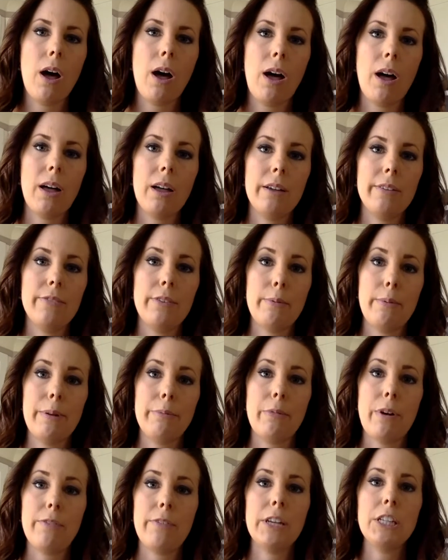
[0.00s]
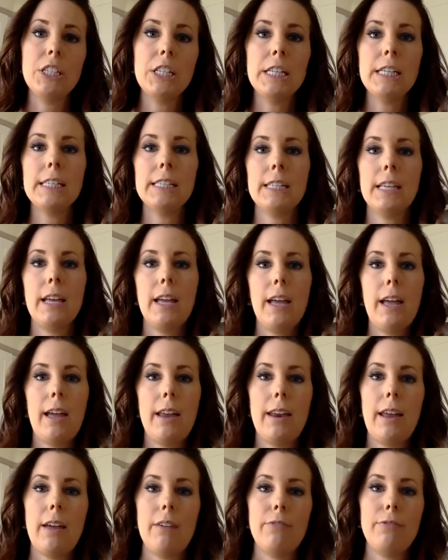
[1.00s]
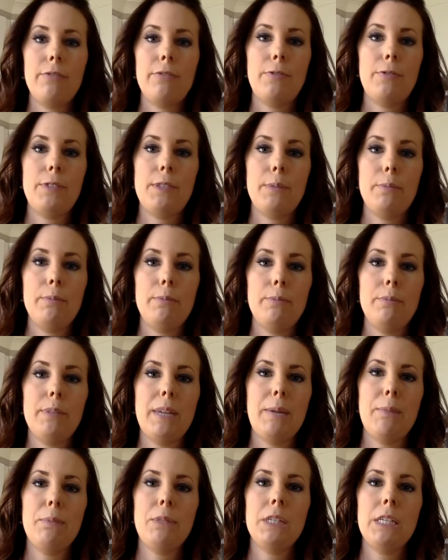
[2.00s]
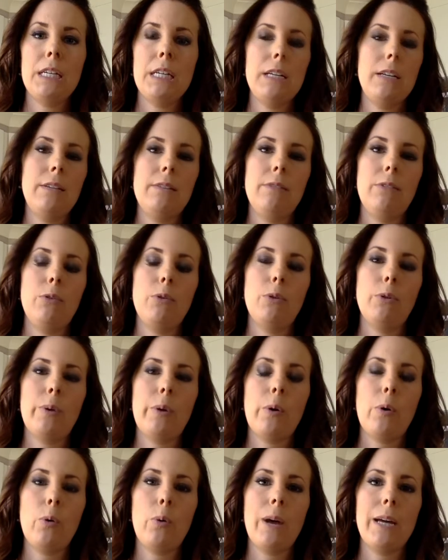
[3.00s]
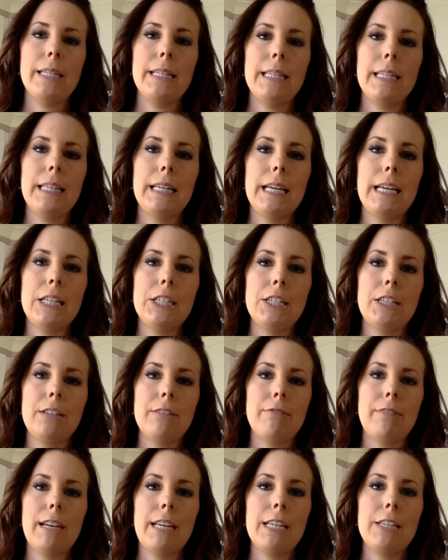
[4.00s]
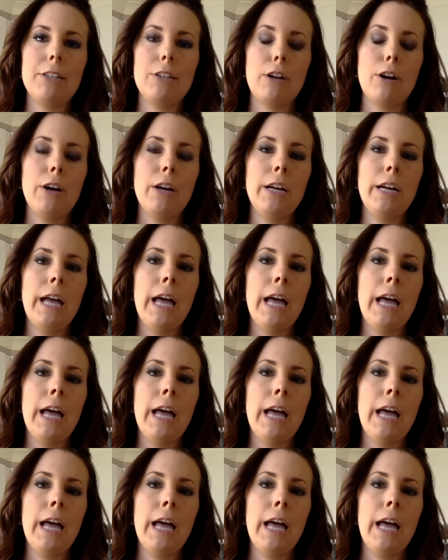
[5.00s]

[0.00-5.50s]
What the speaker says: I ferment my veggies and have some kimchi always in the kitchen ready to go.